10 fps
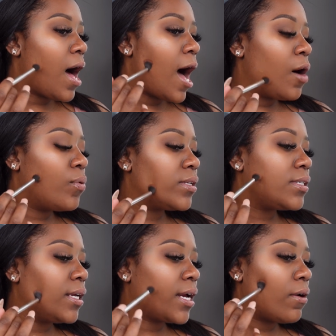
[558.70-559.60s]
I would
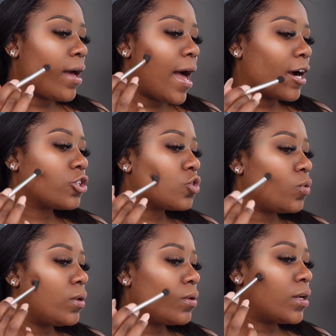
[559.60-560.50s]
seek out
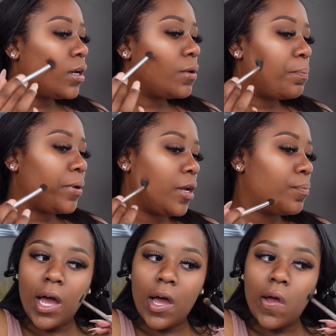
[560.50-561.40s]
actual good people.